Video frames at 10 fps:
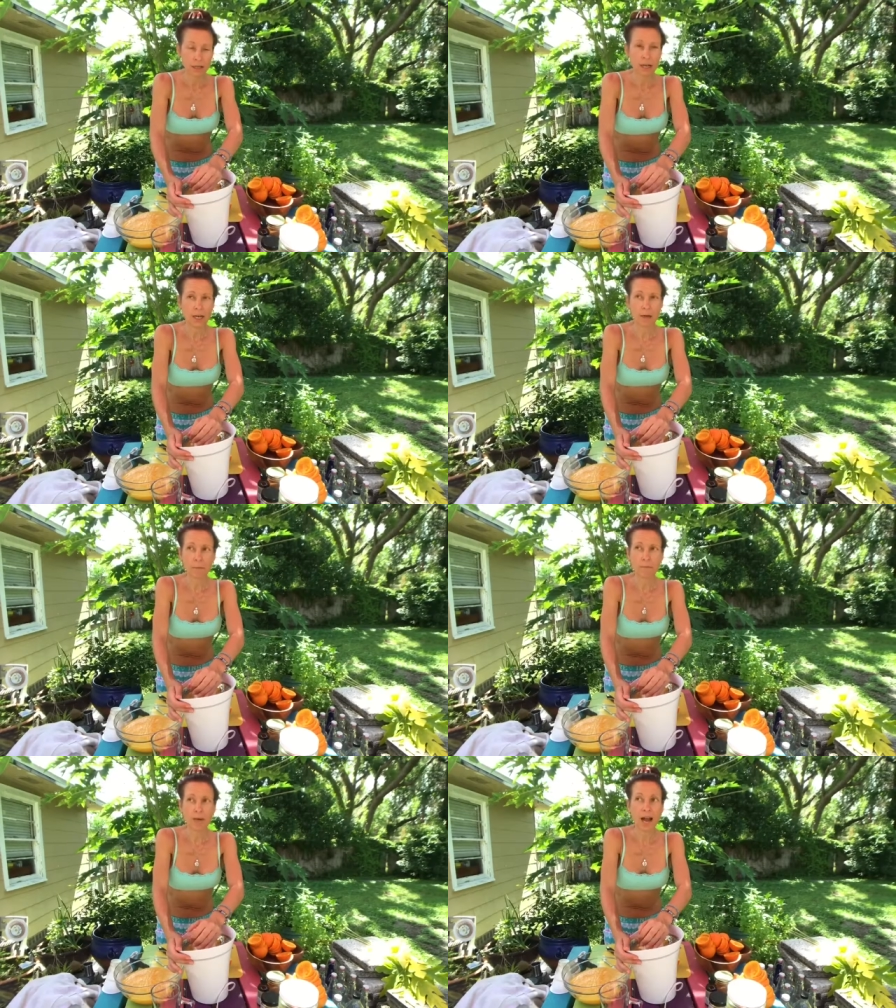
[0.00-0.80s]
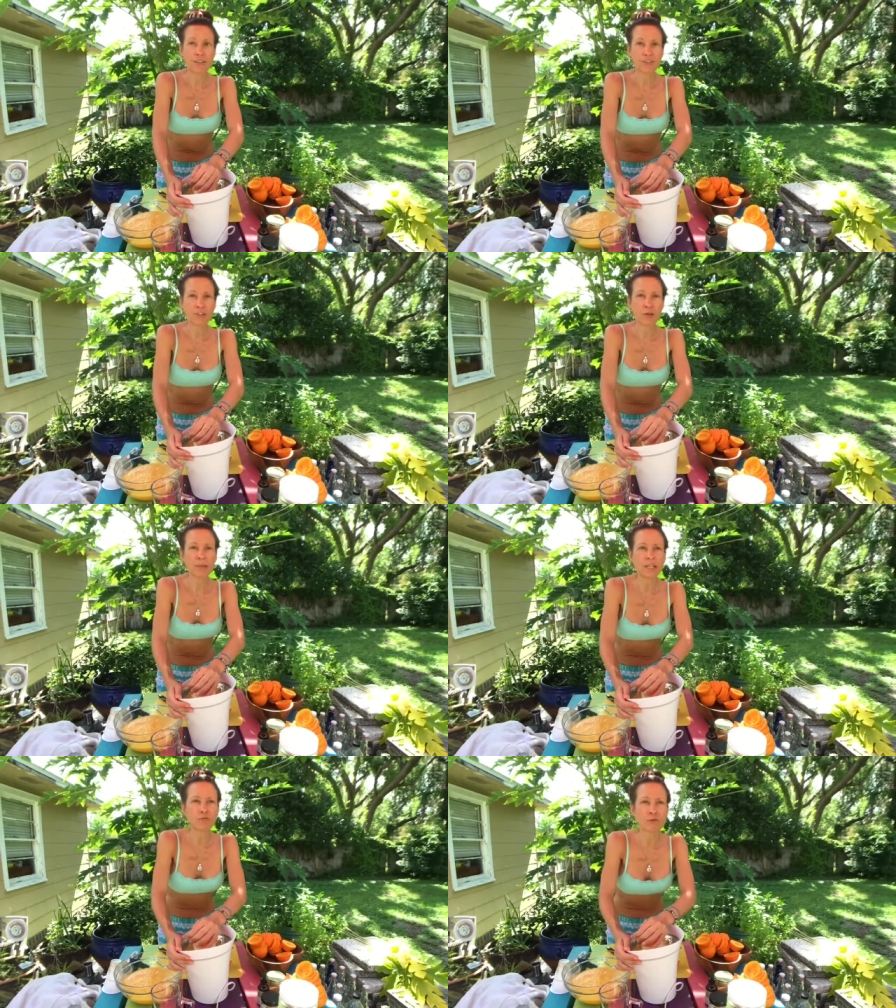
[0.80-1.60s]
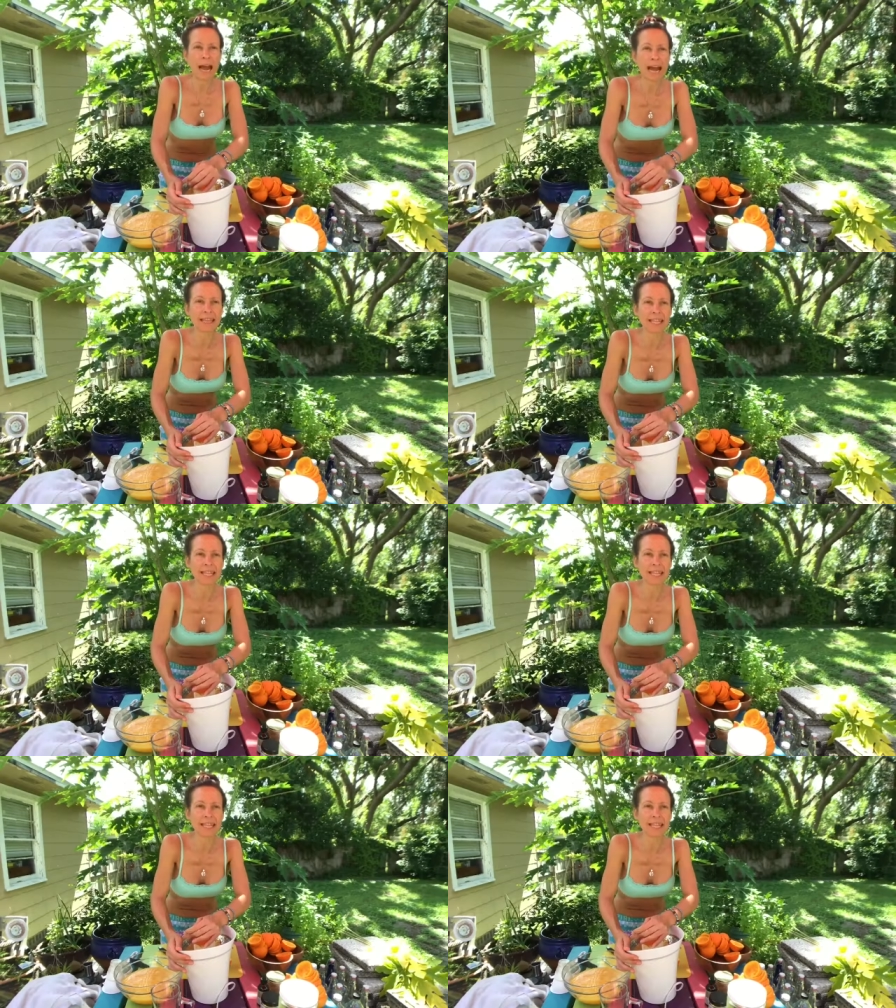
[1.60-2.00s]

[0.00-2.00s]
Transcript: um, so many rad